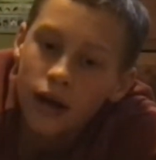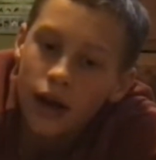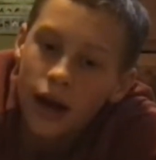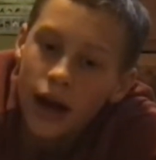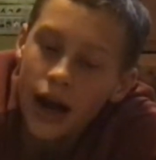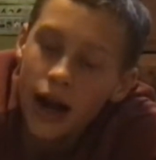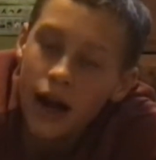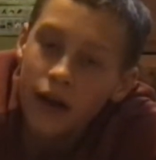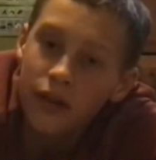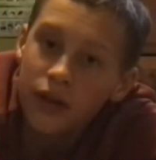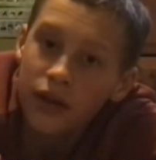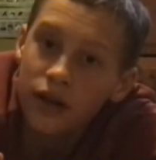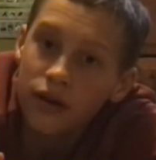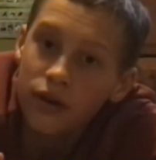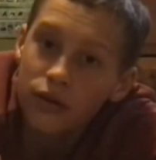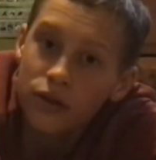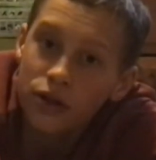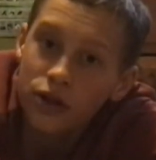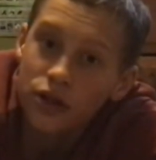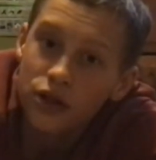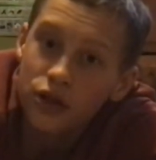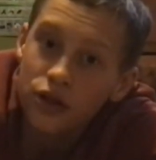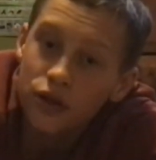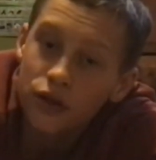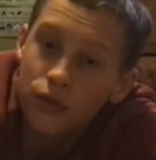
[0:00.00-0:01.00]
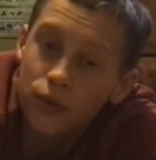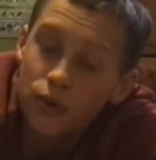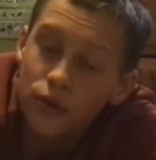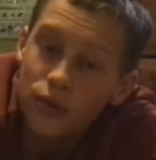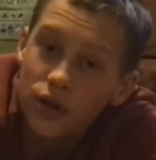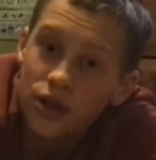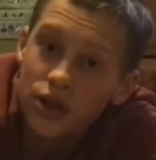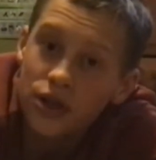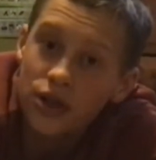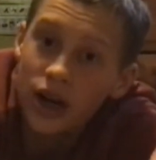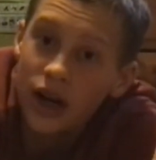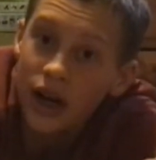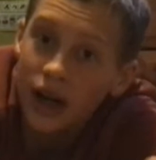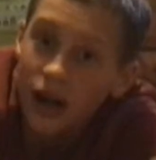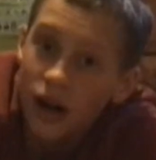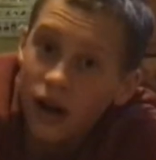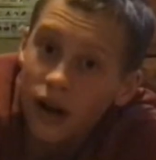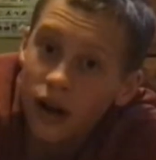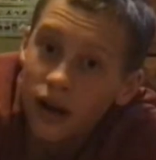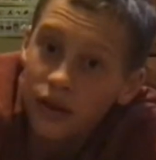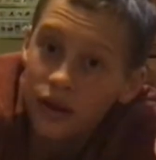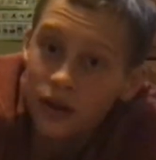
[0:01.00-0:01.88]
and then you just screw this guy on.